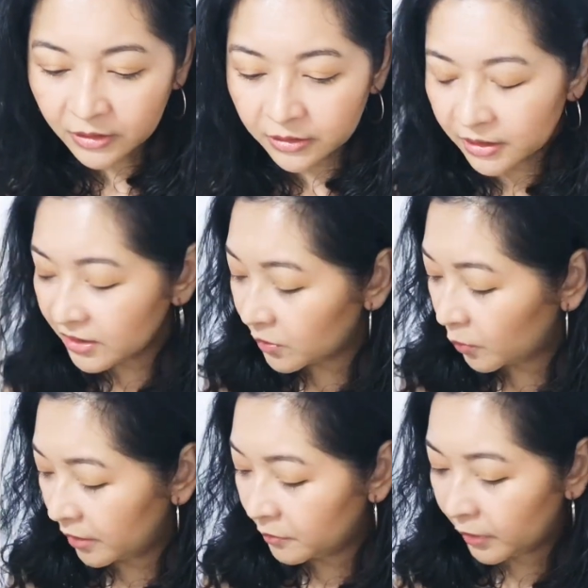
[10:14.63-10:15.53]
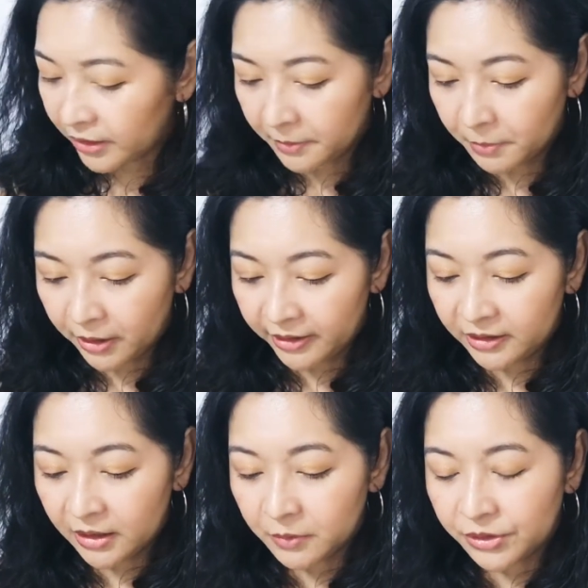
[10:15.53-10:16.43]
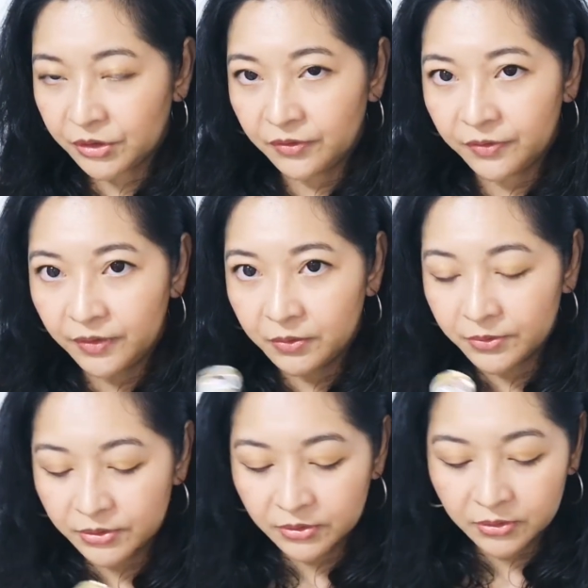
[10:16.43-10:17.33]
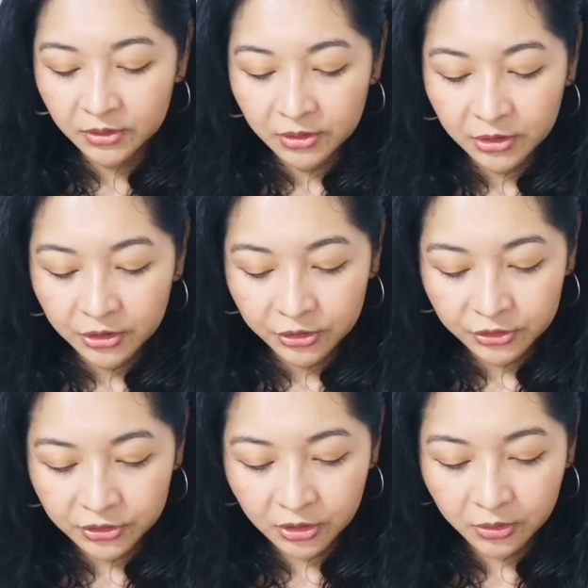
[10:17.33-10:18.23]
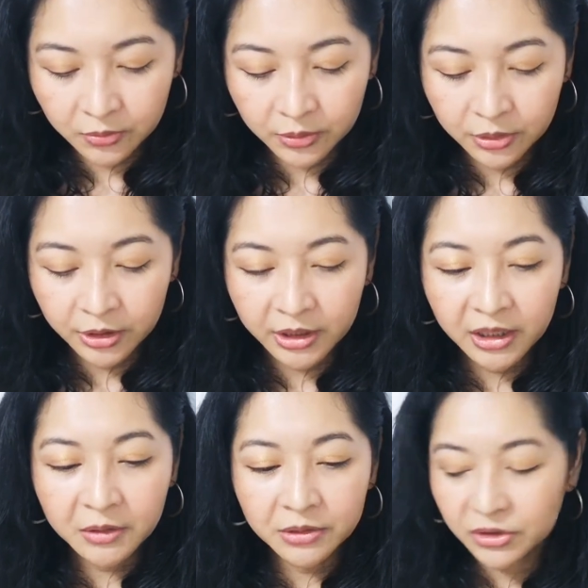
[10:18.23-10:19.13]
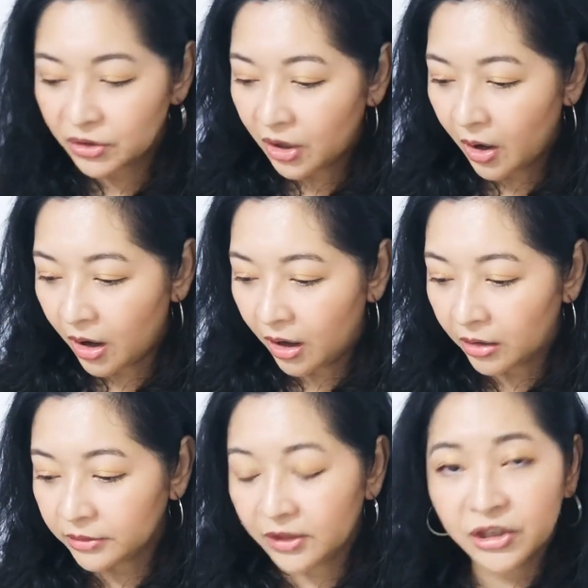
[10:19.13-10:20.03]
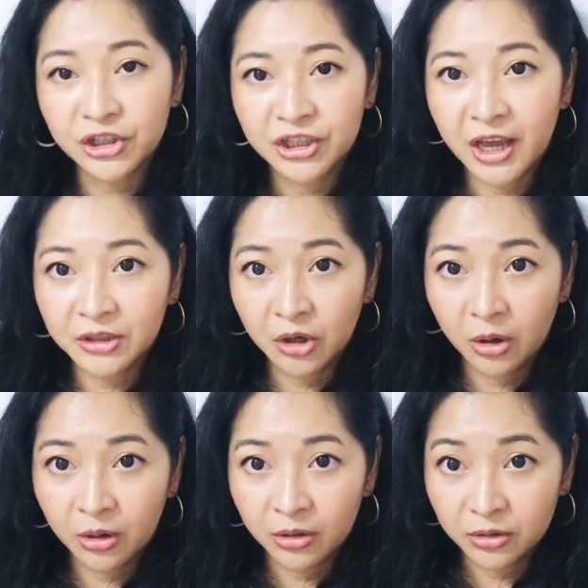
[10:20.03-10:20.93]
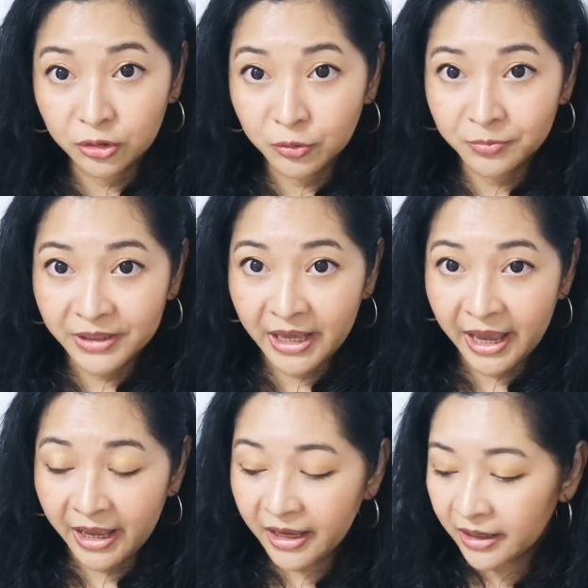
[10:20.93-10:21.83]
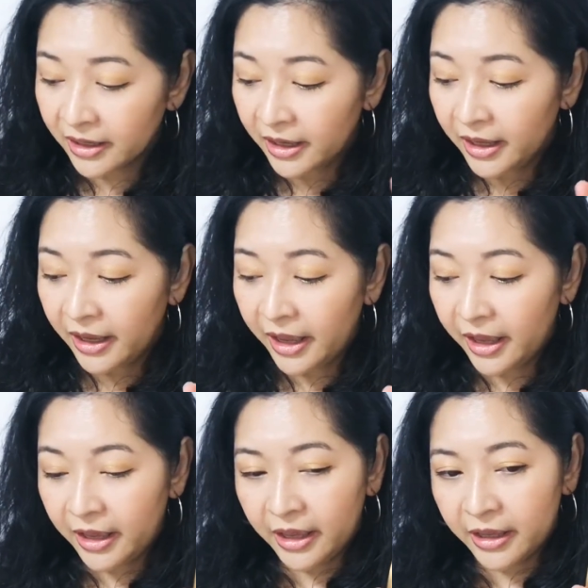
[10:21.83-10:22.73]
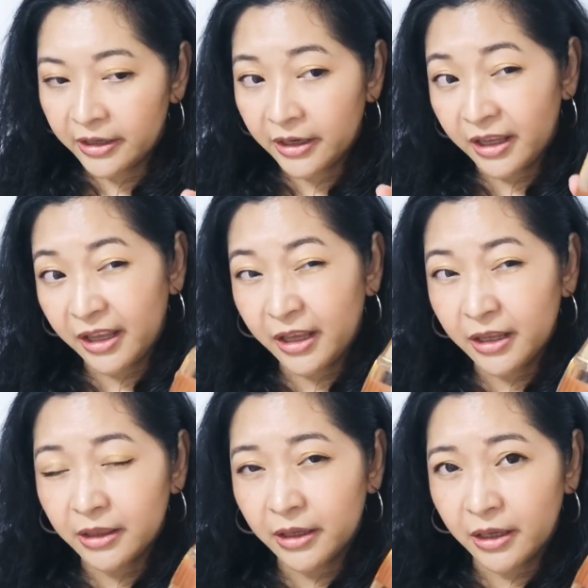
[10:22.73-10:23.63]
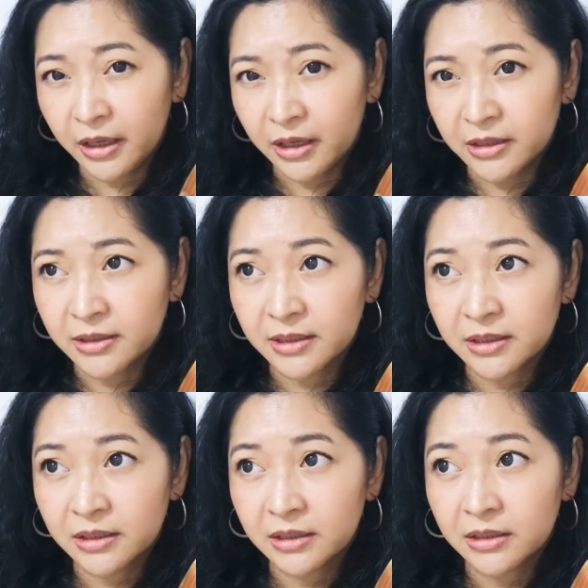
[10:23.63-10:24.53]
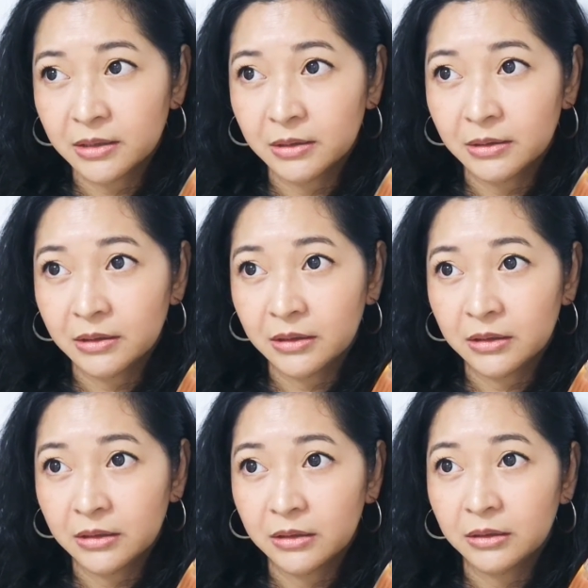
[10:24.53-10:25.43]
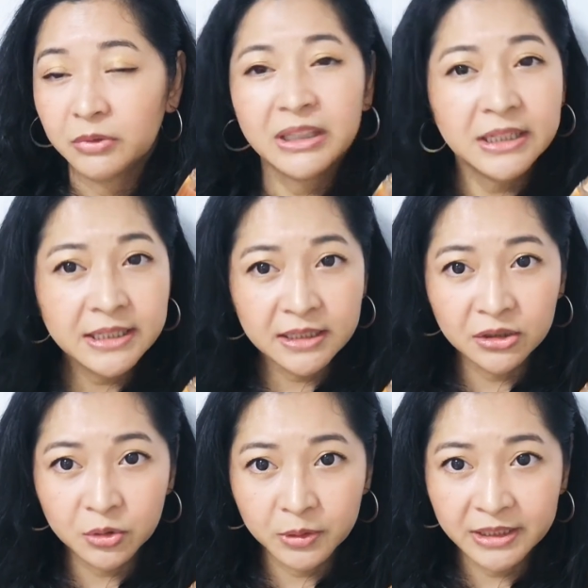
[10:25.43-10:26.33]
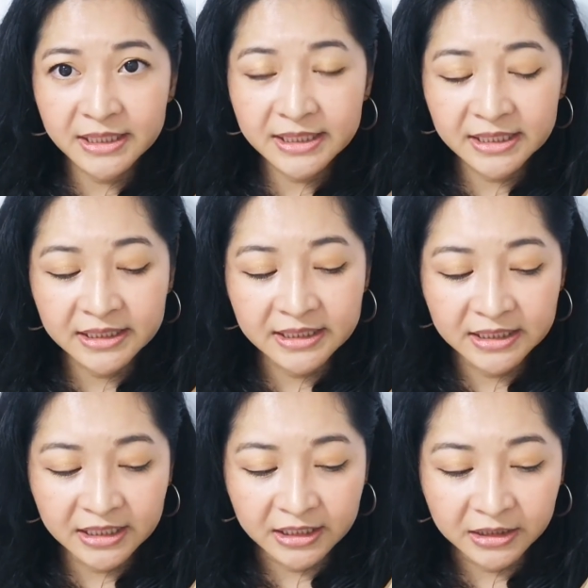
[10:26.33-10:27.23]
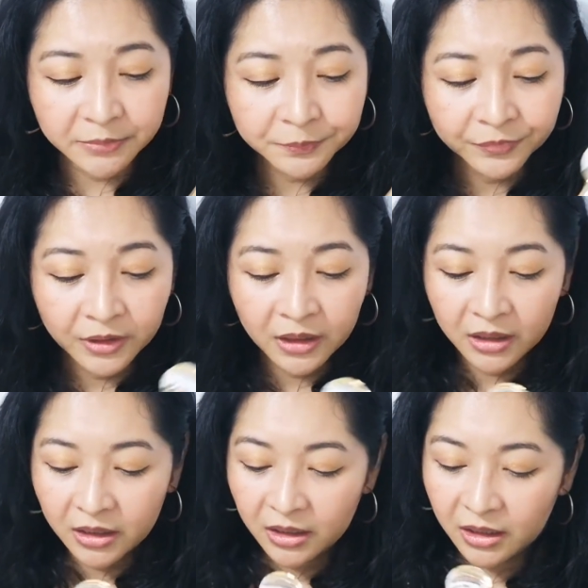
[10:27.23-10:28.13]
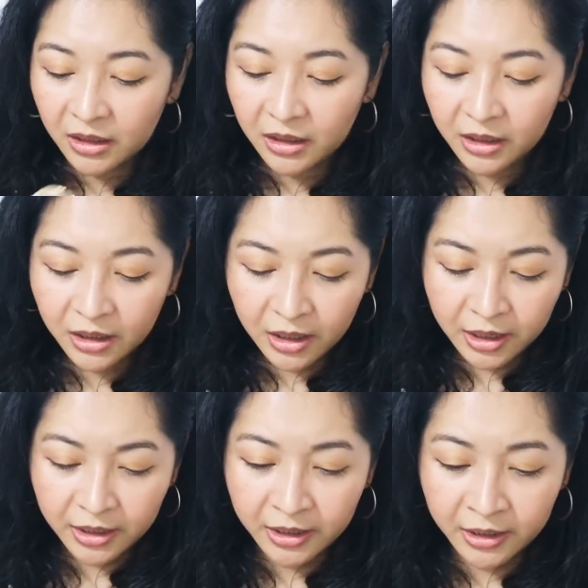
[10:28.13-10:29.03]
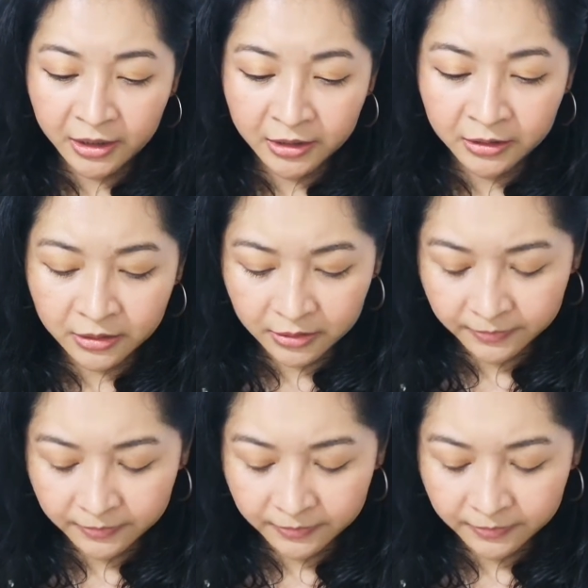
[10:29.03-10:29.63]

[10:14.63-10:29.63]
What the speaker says: this one. When I bought it, I was confused. So it's called J'adore Lumiere, and it is released in 2016. And